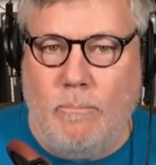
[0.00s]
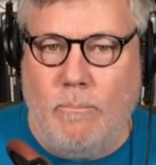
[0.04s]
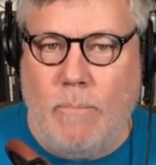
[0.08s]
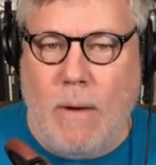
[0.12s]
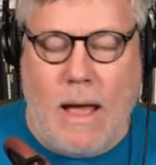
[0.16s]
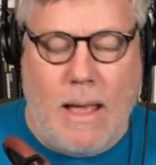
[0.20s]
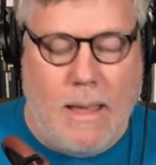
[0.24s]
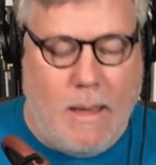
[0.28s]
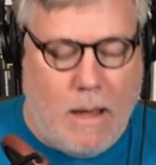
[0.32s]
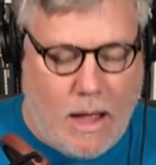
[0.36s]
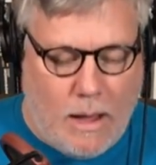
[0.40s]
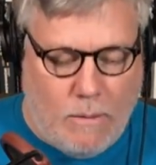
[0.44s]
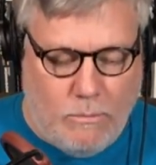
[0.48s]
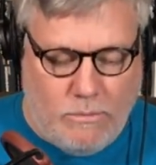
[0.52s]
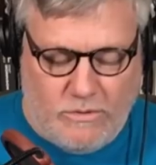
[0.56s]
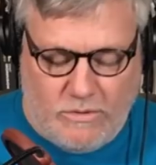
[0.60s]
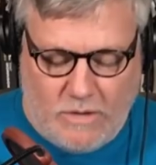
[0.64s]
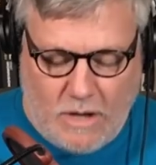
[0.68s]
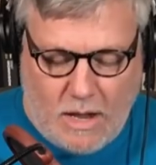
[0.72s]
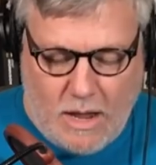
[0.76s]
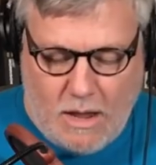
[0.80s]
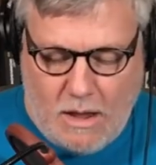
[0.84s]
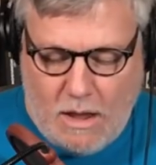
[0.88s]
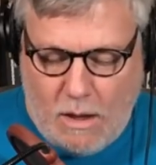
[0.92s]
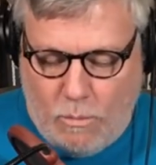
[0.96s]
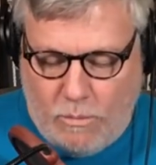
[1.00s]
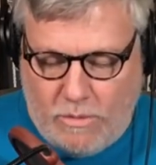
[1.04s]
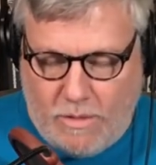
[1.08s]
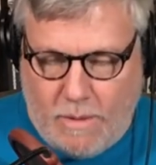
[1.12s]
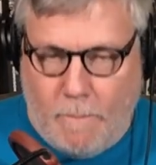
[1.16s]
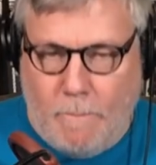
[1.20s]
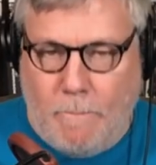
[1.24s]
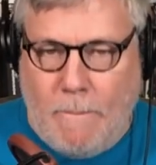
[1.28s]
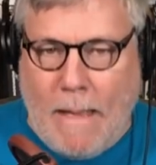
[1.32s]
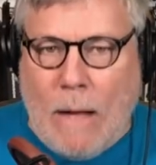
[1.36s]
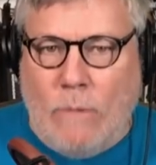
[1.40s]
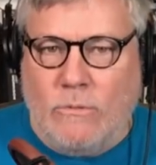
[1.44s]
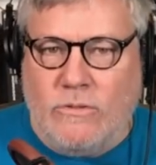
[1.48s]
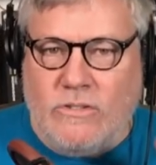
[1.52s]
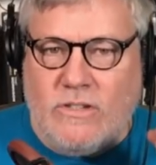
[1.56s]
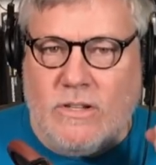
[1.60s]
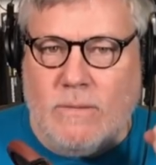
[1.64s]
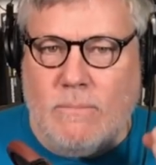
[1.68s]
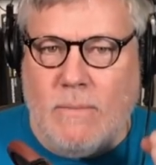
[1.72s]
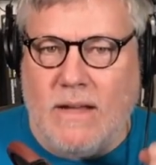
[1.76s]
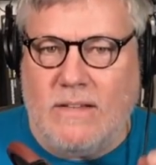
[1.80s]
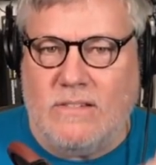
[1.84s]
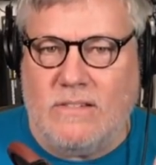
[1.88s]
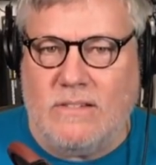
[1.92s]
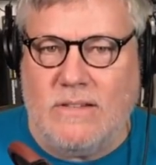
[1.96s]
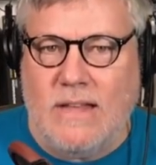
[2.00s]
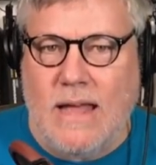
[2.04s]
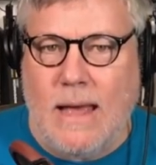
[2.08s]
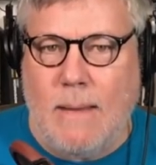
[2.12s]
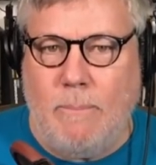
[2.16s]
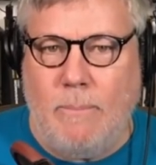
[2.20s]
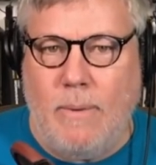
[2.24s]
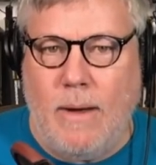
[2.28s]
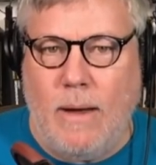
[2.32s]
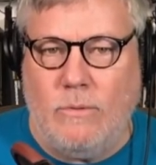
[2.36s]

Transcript: I, I was I, with a bounce in my step.